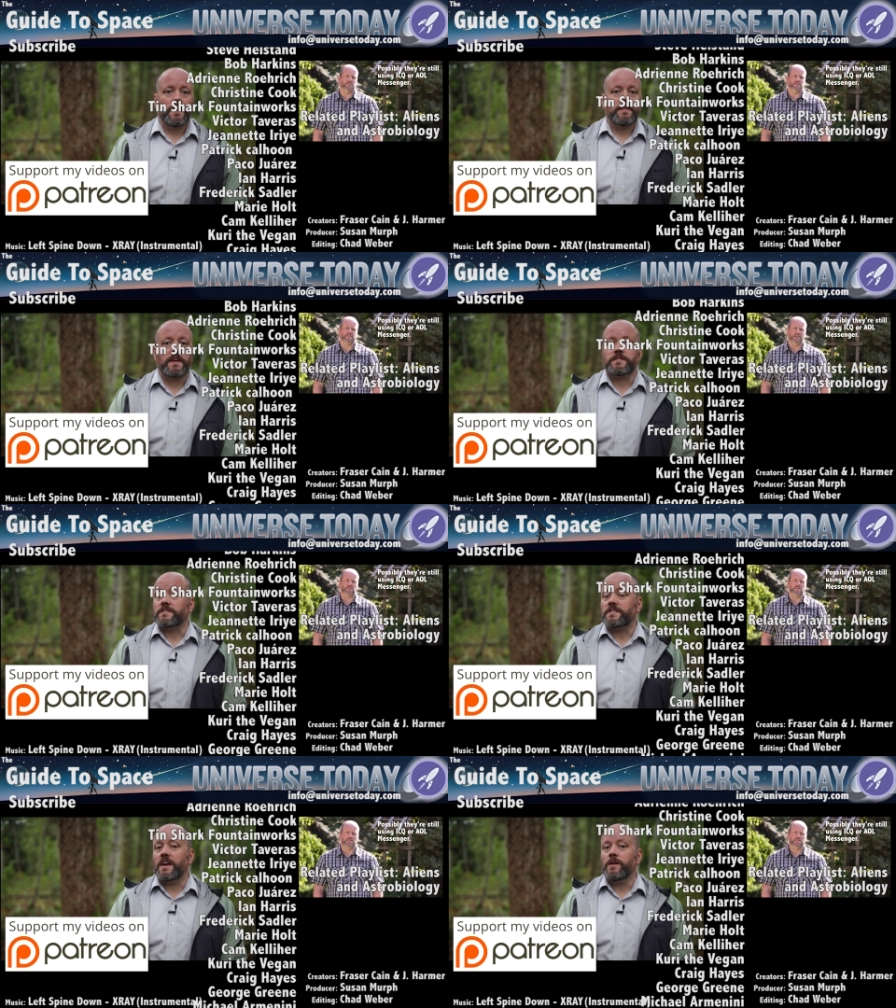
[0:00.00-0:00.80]
Thanks to
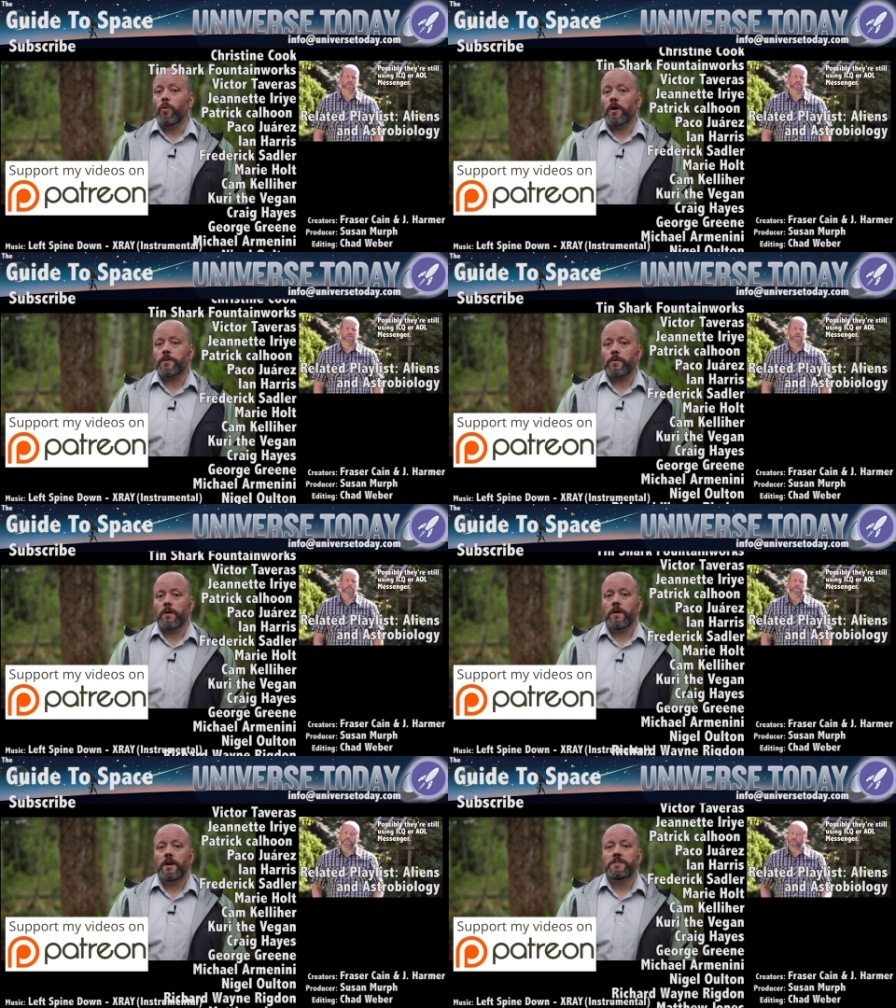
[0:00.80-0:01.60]
Sandy
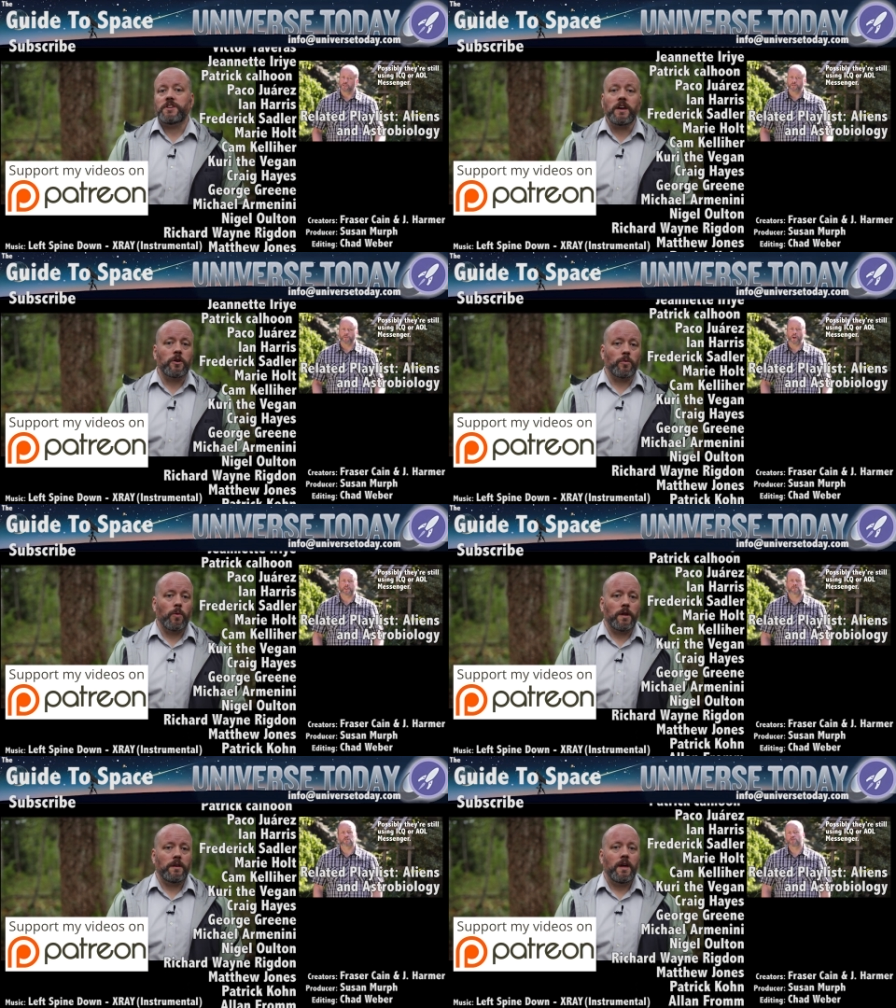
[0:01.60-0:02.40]
Wanderer, Jay
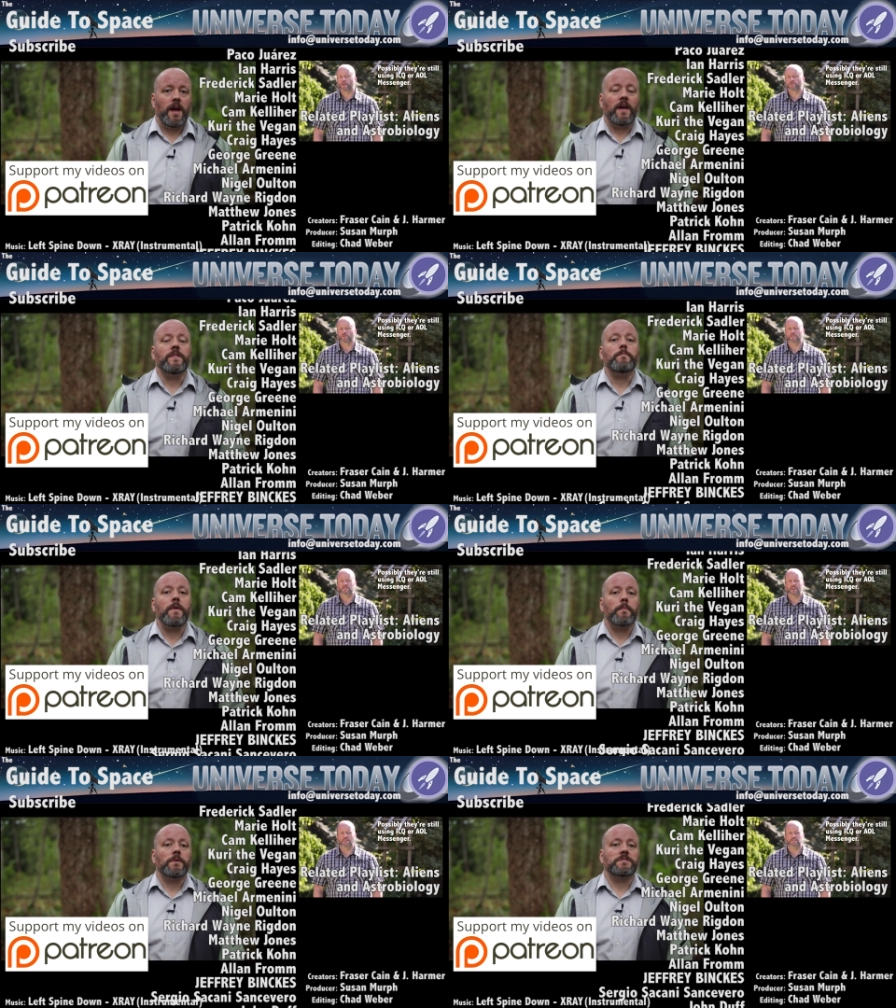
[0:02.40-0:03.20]
Goodwin, and the
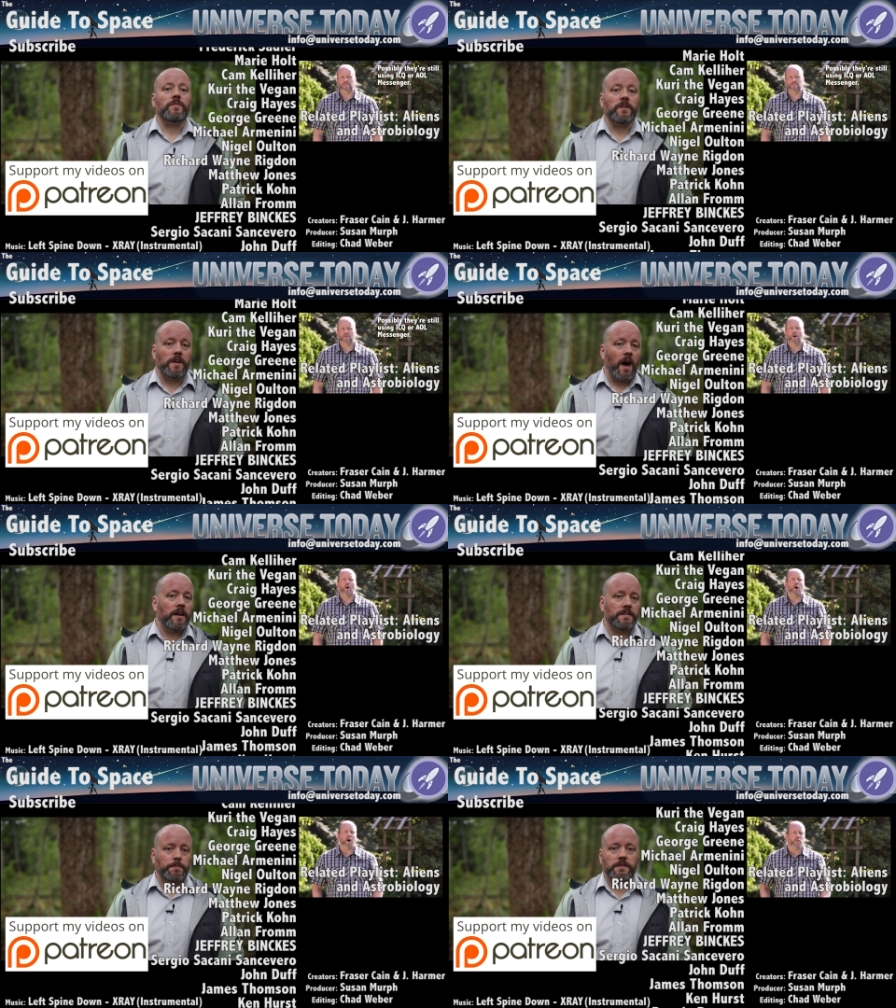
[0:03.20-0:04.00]
members of the Guide
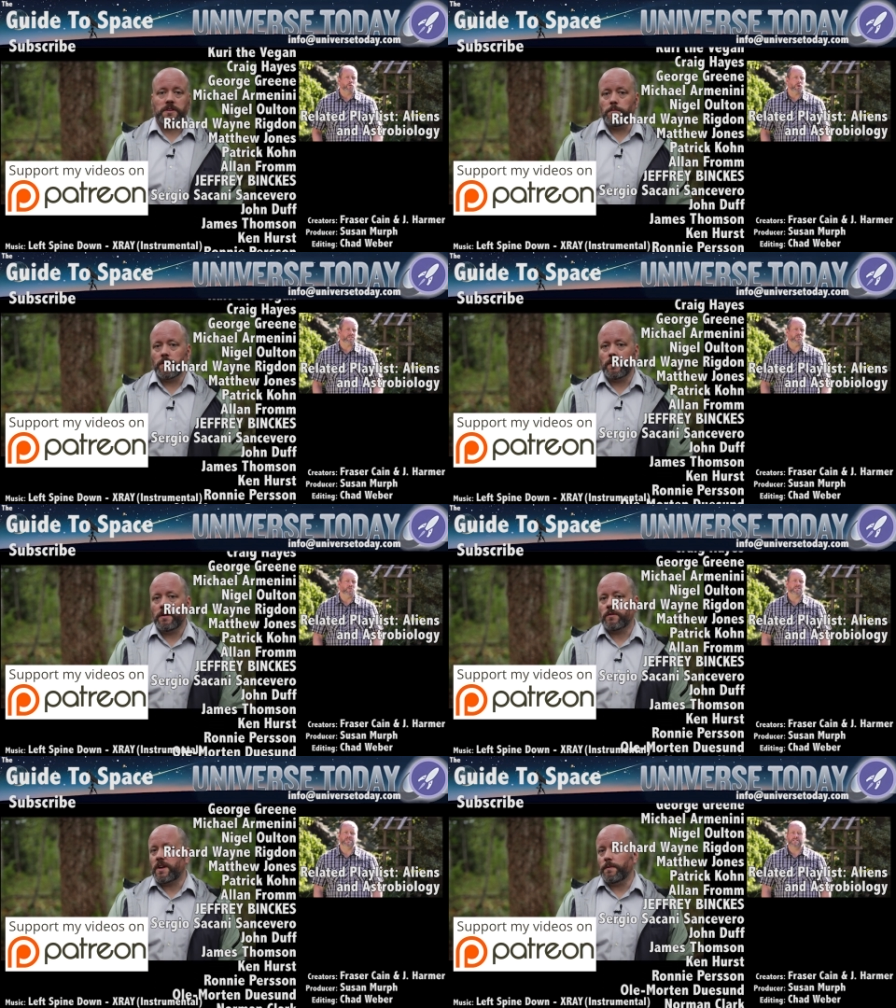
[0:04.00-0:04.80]
to Space community
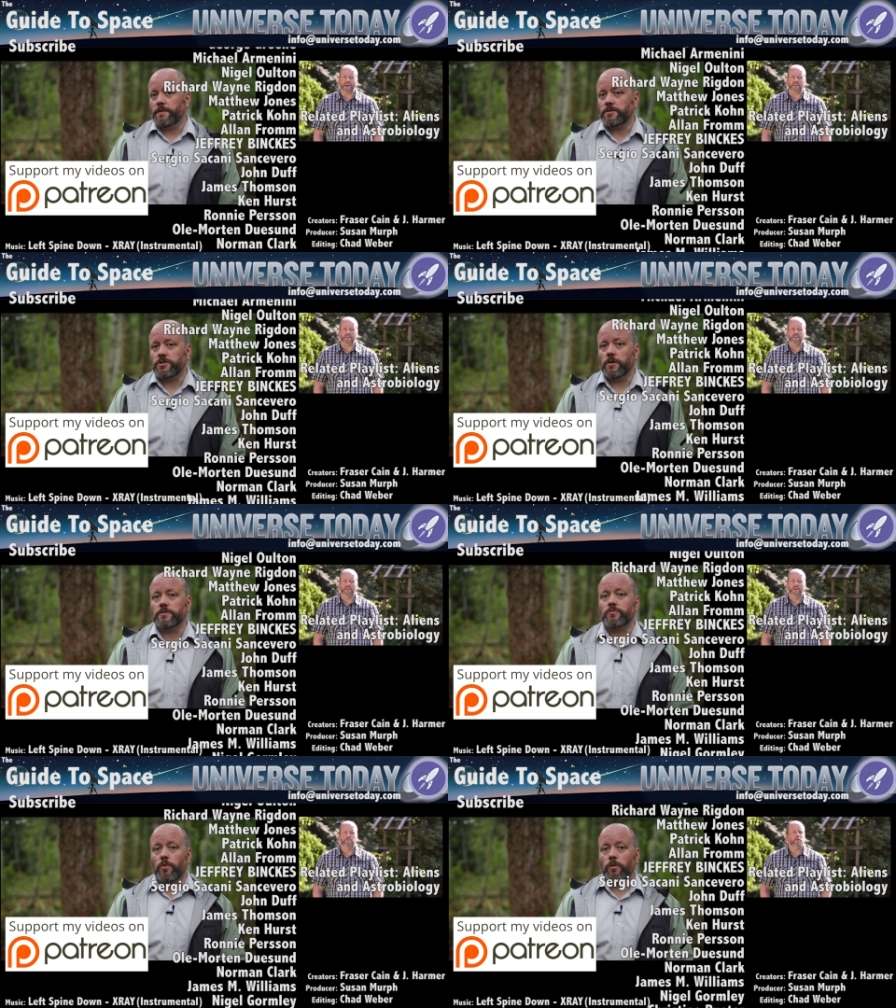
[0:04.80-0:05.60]
who keep these
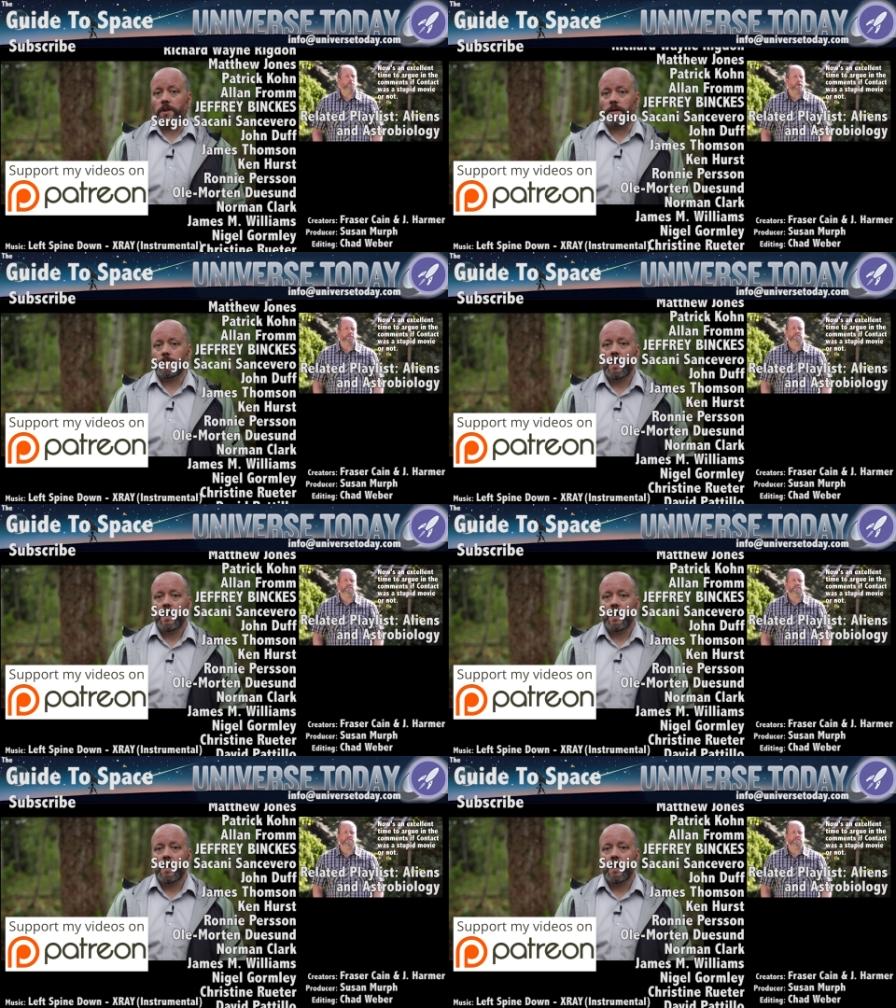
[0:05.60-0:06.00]
shows rolling.